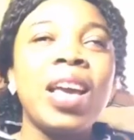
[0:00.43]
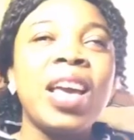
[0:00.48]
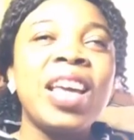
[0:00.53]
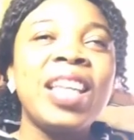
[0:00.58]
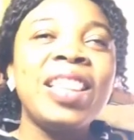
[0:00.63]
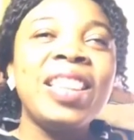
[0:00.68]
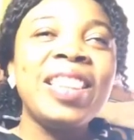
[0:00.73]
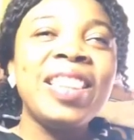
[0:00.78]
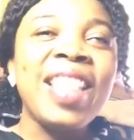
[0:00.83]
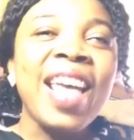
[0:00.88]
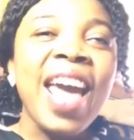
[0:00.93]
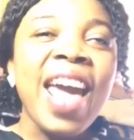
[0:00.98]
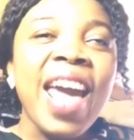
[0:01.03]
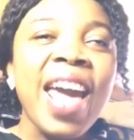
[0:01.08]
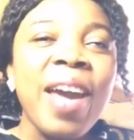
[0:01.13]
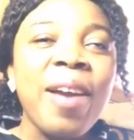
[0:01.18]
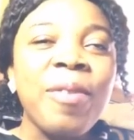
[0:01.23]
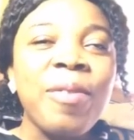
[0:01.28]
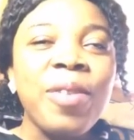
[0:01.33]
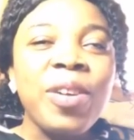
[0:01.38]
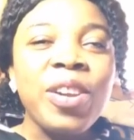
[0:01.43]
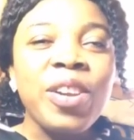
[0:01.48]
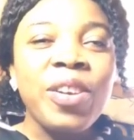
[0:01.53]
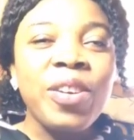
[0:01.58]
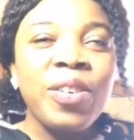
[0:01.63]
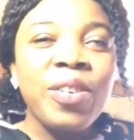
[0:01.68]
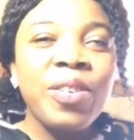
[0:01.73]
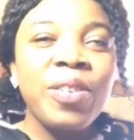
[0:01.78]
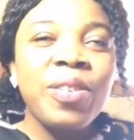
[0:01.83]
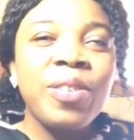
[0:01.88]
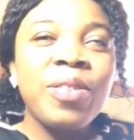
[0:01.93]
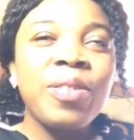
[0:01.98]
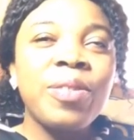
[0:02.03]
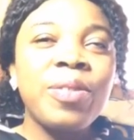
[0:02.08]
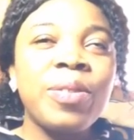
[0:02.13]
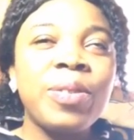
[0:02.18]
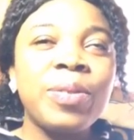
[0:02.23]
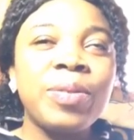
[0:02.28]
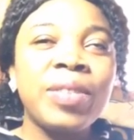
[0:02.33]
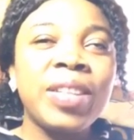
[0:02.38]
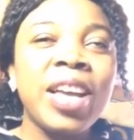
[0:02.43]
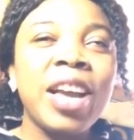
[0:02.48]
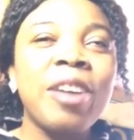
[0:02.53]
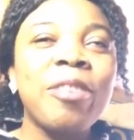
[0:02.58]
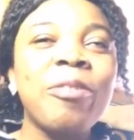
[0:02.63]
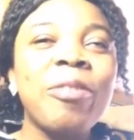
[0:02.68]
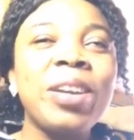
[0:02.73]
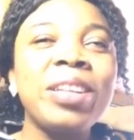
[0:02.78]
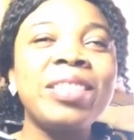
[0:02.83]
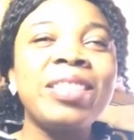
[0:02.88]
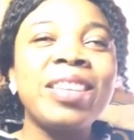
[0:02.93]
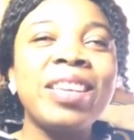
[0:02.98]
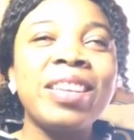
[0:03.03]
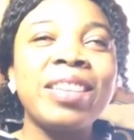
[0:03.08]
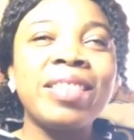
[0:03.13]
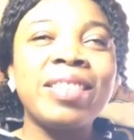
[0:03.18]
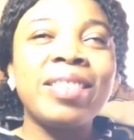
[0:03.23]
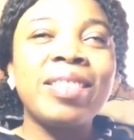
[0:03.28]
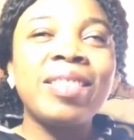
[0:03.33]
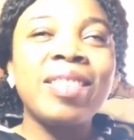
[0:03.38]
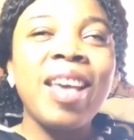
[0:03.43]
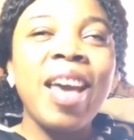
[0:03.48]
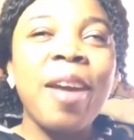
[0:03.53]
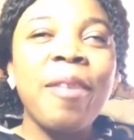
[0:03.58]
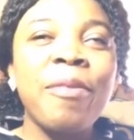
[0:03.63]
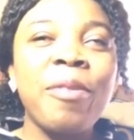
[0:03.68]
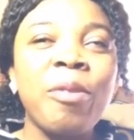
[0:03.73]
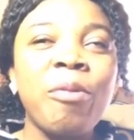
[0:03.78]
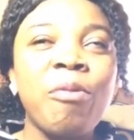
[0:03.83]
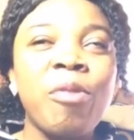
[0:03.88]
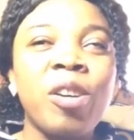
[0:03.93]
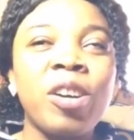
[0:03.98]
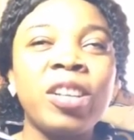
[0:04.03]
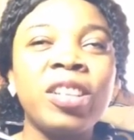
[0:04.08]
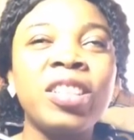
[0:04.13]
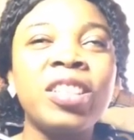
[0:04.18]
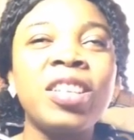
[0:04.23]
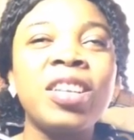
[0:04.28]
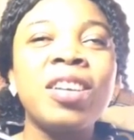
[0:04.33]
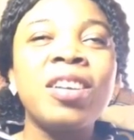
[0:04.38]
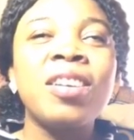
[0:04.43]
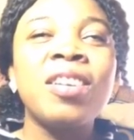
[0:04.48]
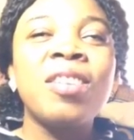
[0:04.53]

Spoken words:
Ndewono! Greetings everyone.